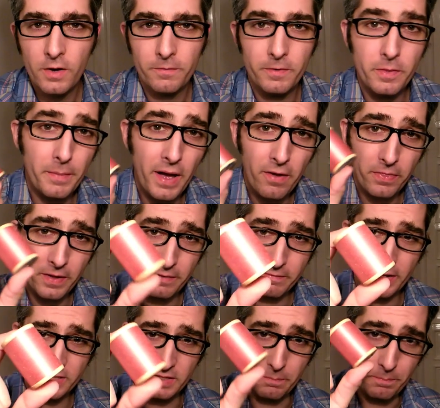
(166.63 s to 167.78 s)
For the mouth I've
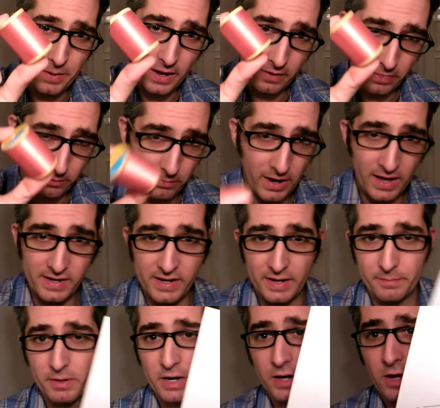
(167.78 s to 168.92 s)
got some pink thread and
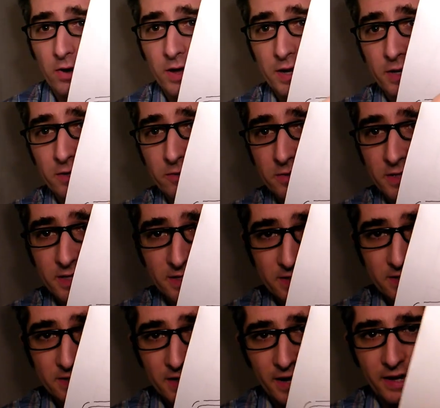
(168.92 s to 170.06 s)
I'm going to go ahead and use this
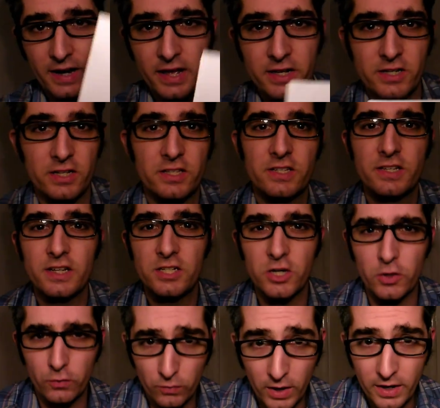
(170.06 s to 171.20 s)
design and just stitch
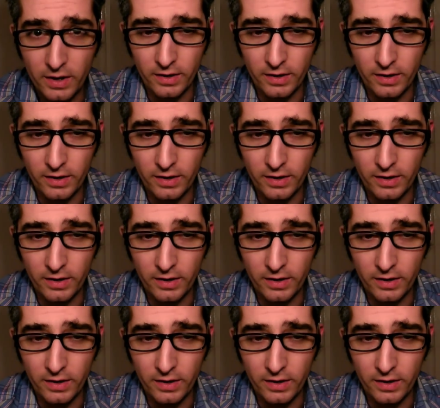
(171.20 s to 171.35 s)
it right